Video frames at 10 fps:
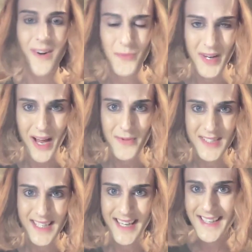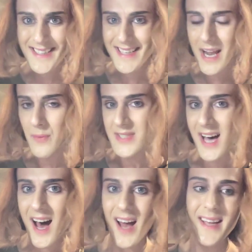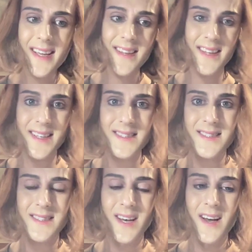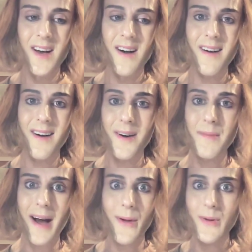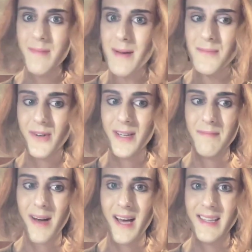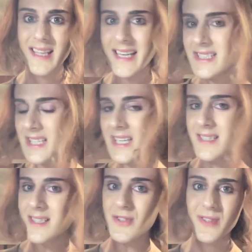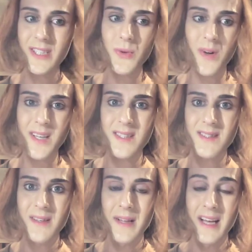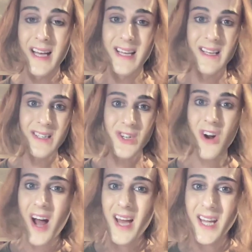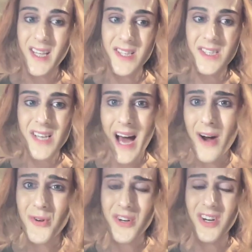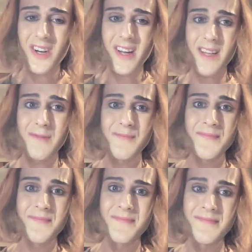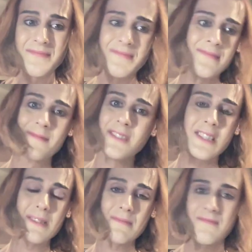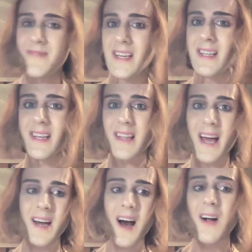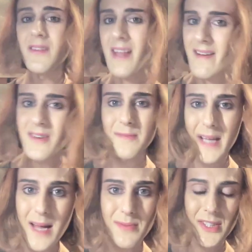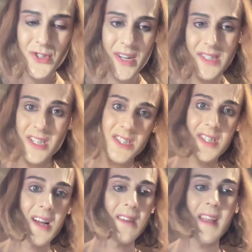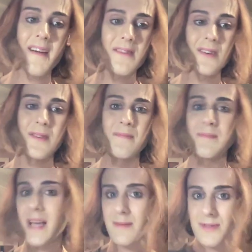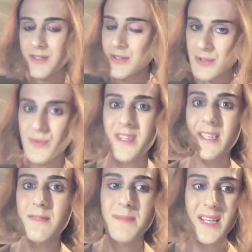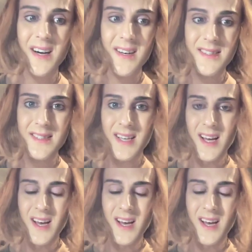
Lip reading: when I was a kid and I was hiding this, I remember in my late teens and early 20s crying in the shower and just feeling like I'll never be able to transition. I'll never be able to do this because